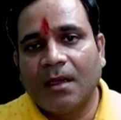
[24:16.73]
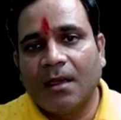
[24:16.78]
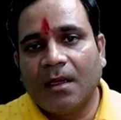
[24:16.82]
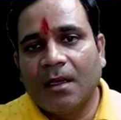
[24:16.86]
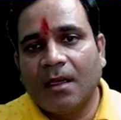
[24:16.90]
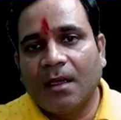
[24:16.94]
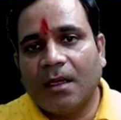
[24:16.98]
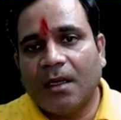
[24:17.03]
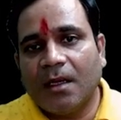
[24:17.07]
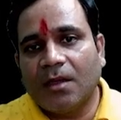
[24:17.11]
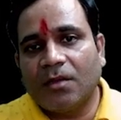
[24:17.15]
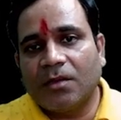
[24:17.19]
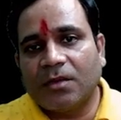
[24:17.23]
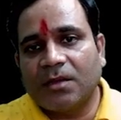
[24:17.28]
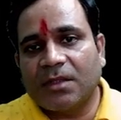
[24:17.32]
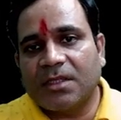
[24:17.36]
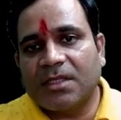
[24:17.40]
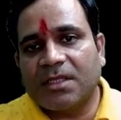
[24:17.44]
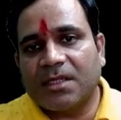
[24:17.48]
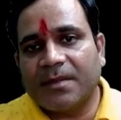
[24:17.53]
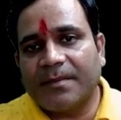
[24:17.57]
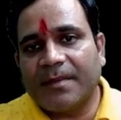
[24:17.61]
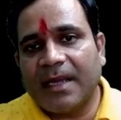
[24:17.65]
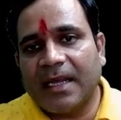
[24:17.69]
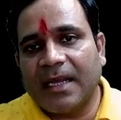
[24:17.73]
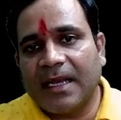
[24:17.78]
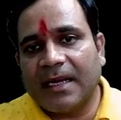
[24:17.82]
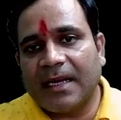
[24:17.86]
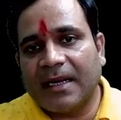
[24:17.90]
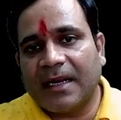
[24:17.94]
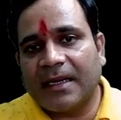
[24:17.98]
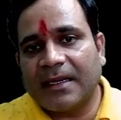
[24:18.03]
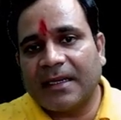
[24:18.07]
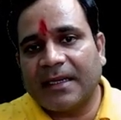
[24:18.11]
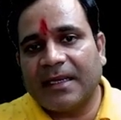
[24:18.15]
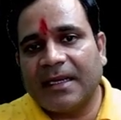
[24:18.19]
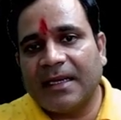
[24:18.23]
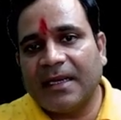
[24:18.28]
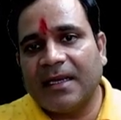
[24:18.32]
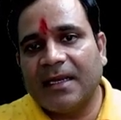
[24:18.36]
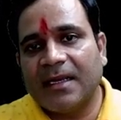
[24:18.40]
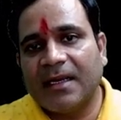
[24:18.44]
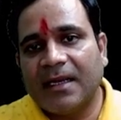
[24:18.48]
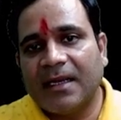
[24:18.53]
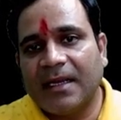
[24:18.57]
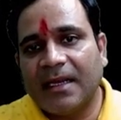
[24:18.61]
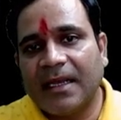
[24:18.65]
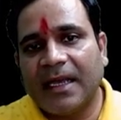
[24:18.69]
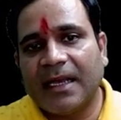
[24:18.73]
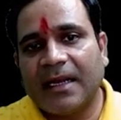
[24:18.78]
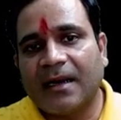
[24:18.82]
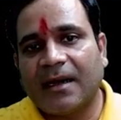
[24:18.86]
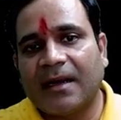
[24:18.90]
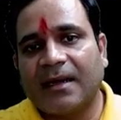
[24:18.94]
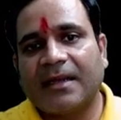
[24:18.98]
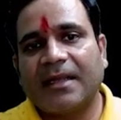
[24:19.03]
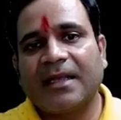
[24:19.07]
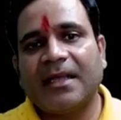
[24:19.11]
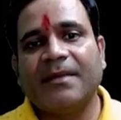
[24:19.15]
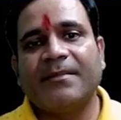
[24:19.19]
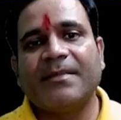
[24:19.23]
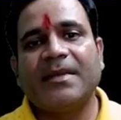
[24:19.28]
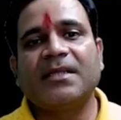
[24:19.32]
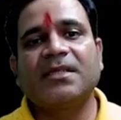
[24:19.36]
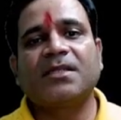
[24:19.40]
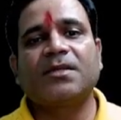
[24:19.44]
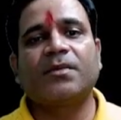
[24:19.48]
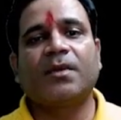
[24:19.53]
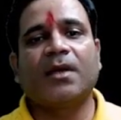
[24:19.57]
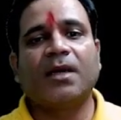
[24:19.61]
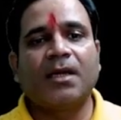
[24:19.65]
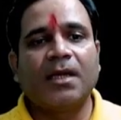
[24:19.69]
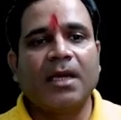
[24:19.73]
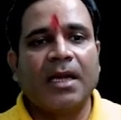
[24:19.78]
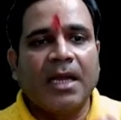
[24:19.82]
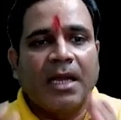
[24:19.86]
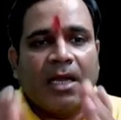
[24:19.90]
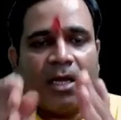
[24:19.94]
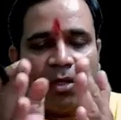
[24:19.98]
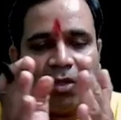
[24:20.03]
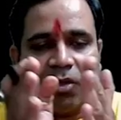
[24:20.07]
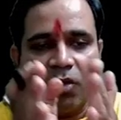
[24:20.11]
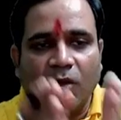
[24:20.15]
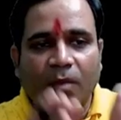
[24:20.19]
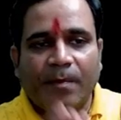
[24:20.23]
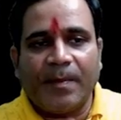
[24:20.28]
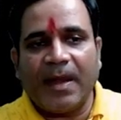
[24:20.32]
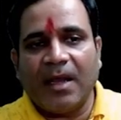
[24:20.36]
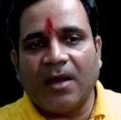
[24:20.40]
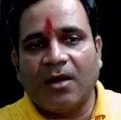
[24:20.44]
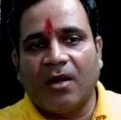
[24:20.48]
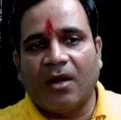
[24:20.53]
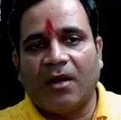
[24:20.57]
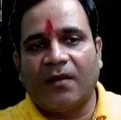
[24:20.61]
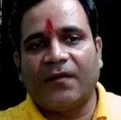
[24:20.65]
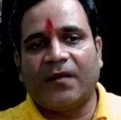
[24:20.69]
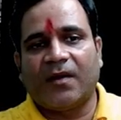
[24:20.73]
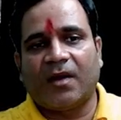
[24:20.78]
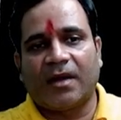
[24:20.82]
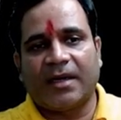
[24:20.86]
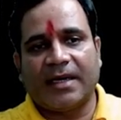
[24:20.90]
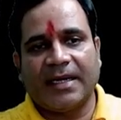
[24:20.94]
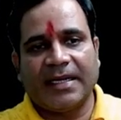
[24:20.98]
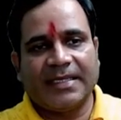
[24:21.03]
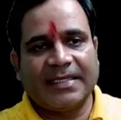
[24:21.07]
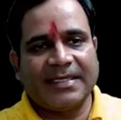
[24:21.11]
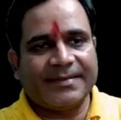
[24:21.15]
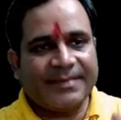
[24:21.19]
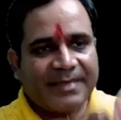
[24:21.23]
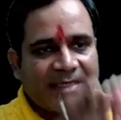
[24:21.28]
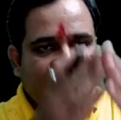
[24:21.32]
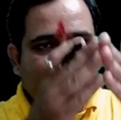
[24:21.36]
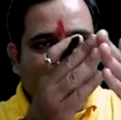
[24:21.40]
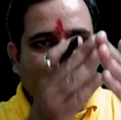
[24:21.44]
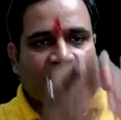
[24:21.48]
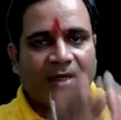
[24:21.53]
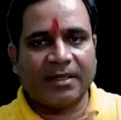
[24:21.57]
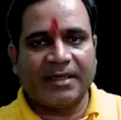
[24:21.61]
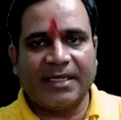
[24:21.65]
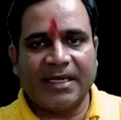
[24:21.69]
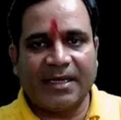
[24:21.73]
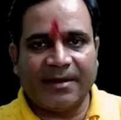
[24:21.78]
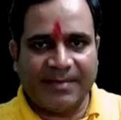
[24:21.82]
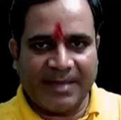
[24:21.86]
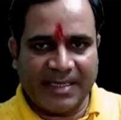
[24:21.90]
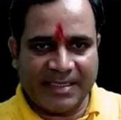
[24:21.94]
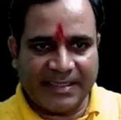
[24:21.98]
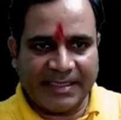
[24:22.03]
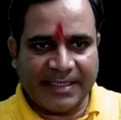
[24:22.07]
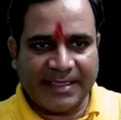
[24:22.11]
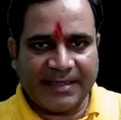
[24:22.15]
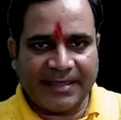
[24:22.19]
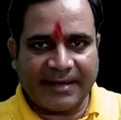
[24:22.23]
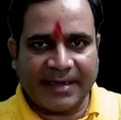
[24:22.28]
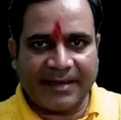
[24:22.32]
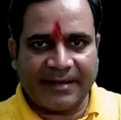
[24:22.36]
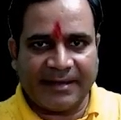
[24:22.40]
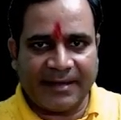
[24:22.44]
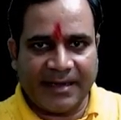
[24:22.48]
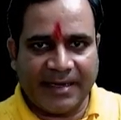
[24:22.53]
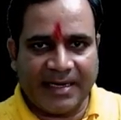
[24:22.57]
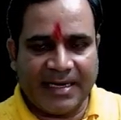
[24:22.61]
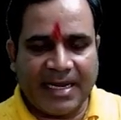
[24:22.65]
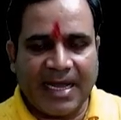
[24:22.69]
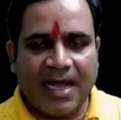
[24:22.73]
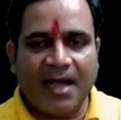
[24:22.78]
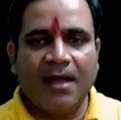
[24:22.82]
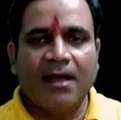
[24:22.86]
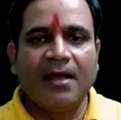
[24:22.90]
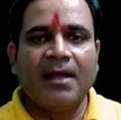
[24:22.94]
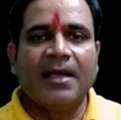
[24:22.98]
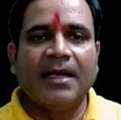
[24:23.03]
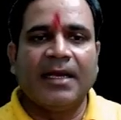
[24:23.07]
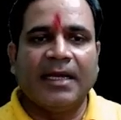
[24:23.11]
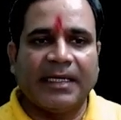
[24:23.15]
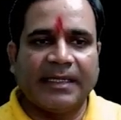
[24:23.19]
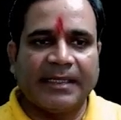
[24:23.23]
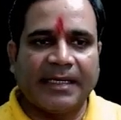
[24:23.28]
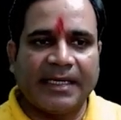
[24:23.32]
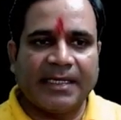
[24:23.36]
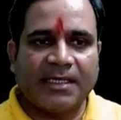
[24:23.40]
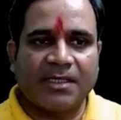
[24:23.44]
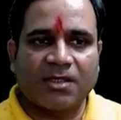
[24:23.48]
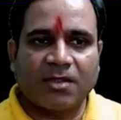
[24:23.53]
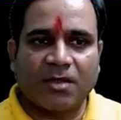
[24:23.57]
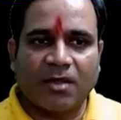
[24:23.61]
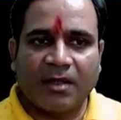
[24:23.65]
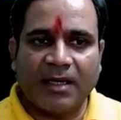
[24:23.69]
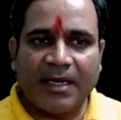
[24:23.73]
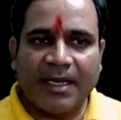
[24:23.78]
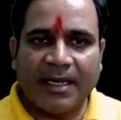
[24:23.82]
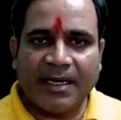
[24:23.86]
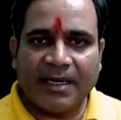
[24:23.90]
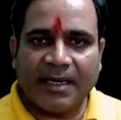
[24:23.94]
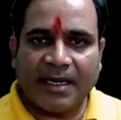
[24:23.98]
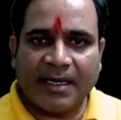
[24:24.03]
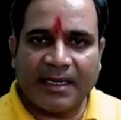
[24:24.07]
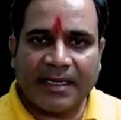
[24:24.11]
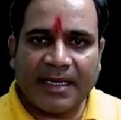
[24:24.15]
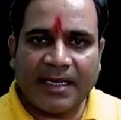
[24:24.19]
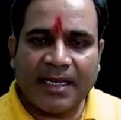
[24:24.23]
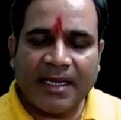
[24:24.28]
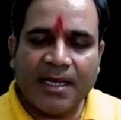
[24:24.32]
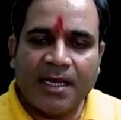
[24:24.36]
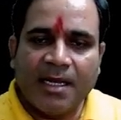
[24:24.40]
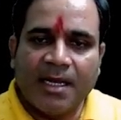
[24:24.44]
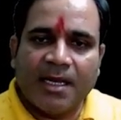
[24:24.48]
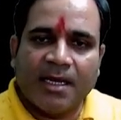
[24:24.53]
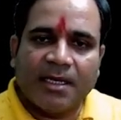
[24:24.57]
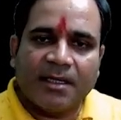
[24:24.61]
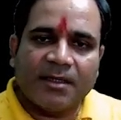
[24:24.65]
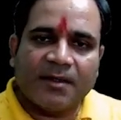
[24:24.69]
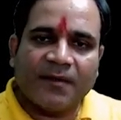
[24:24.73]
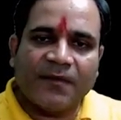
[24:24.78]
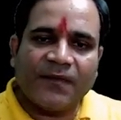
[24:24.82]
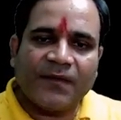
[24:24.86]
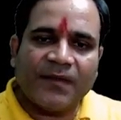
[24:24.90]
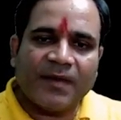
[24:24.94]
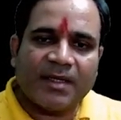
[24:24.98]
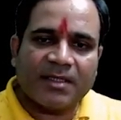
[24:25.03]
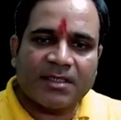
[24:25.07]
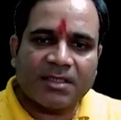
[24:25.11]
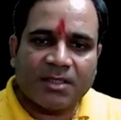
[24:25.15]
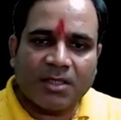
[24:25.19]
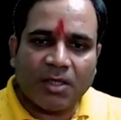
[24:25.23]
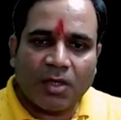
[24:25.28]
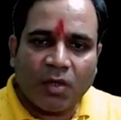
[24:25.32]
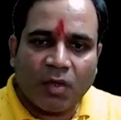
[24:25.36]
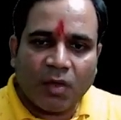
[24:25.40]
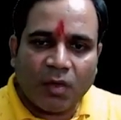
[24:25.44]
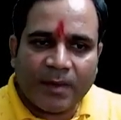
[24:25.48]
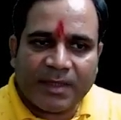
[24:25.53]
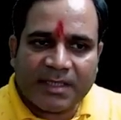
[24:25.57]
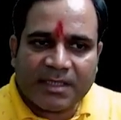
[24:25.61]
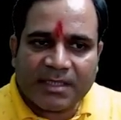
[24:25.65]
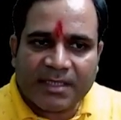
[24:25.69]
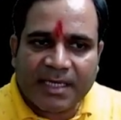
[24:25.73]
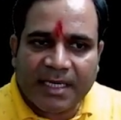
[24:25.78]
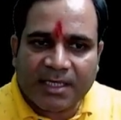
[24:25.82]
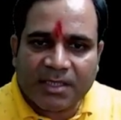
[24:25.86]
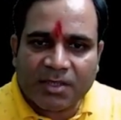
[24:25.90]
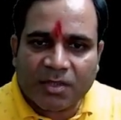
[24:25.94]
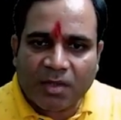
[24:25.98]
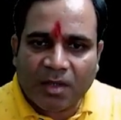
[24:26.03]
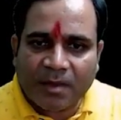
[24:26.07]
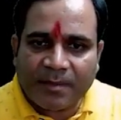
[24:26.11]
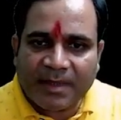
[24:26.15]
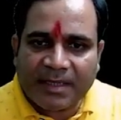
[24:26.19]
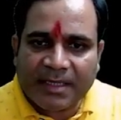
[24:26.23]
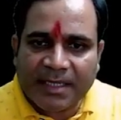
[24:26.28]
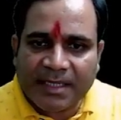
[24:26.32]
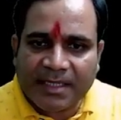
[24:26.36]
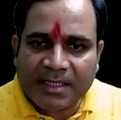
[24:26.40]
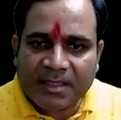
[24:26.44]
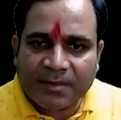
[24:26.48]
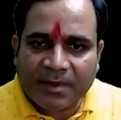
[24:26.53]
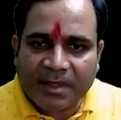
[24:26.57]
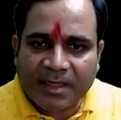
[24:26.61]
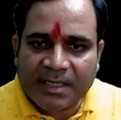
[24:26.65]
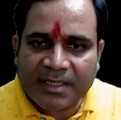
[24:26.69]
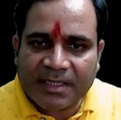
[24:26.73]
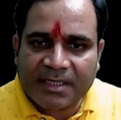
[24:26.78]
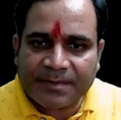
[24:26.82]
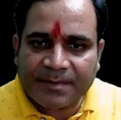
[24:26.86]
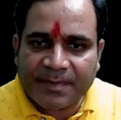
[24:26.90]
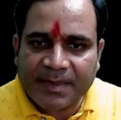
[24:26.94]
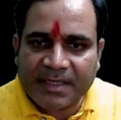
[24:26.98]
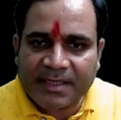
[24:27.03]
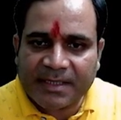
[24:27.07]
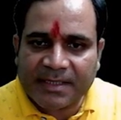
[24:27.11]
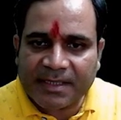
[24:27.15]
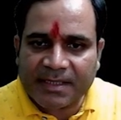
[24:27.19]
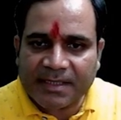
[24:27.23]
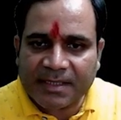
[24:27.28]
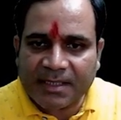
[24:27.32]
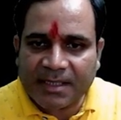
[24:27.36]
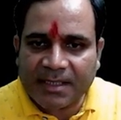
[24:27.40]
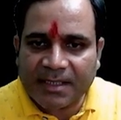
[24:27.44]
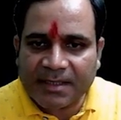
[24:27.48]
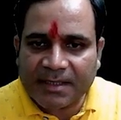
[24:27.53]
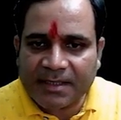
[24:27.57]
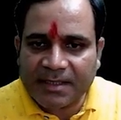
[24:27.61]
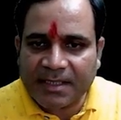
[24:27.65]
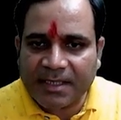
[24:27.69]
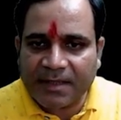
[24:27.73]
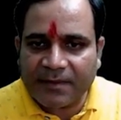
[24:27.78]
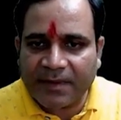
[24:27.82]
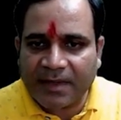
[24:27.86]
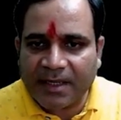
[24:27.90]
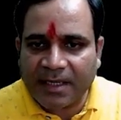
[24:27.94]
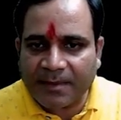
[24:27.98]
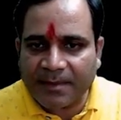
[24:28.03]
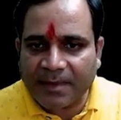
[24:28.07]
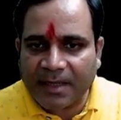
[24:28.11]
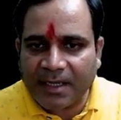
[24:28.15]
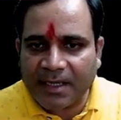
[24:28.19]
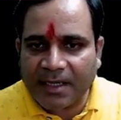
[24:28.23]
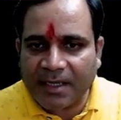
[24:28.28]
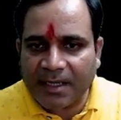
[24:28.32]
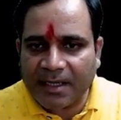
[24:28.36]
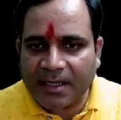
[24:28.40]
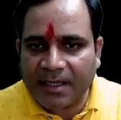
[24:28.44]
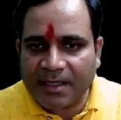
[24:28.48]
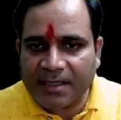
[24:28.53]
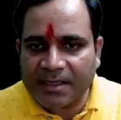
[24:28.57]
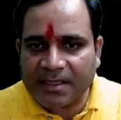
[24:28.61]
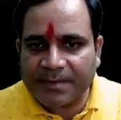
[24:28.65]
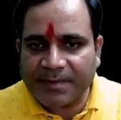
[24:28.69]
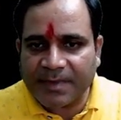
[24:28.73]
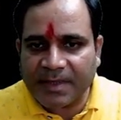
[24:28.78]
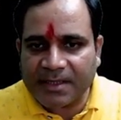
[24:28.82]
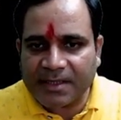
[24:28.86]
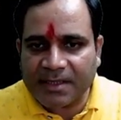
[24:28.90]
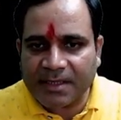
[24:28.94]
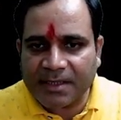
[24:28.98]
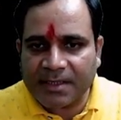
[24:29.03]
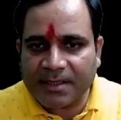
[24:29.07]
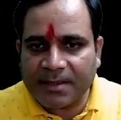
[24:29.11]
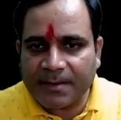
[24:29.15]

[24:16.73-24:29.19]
You know the term hierarchy? Hierarchy means what? Grouping of organisms on their basic criteria. That is called hierarchy. The lowest taxonomy, that is what? Is species. See what I'm writing here? Is species.